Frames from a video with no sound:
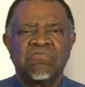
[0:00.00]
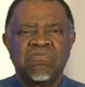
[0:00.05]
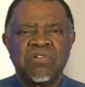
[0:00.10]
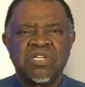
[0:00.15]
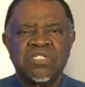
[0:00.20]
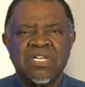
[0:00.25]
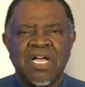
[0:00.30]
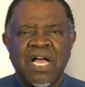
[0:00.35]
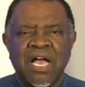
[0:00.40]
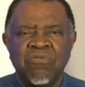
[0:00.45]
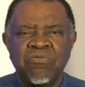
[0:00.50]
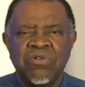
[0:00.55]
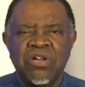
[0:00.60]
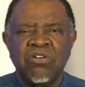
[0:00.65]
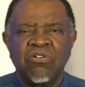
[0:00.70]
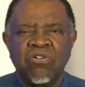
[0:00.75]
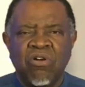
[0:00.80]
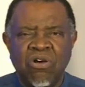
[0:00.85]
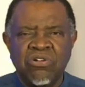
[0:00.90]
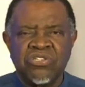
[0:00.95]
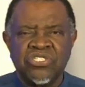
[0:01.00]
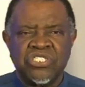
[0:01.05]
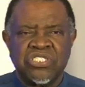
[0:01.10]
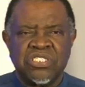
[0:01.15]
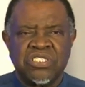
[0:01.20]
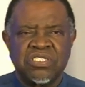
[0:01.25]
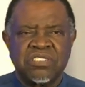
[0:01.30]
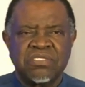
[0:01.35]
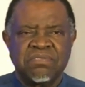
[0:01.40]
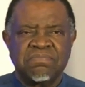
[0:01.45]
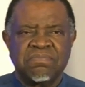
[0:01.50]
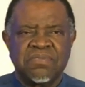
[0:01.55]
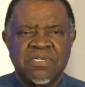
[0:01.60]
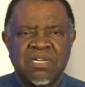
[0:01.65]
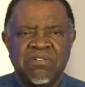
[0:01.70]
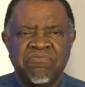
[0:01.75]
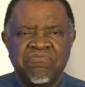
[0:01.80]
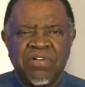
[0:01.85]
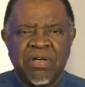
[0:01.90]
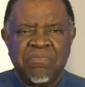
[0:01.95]
which I will launch
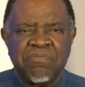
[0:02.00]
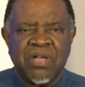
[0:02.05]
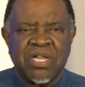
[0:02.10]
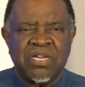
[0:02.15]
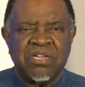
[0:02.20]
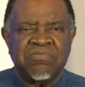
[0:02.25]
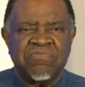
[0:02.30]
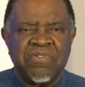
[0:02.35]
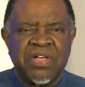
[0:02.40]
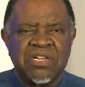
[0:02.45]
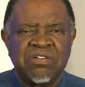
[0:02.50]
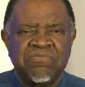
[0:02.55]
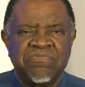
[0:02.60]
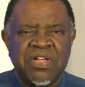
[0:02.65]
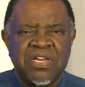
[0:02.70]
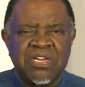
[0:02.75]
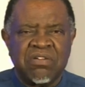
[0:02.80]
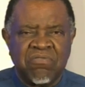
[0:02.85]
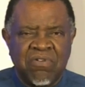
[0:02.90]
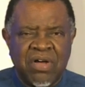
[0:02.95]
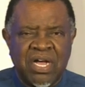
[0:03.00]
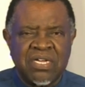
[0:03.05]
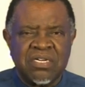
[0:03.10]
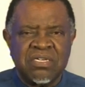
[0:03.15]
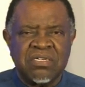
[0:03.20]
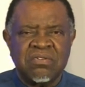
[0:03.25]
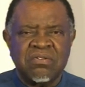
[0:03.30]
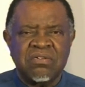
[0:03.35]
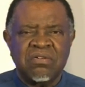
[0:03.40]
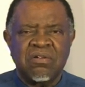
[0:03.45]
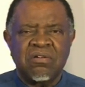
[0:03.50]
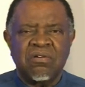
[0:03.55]
in February 2021,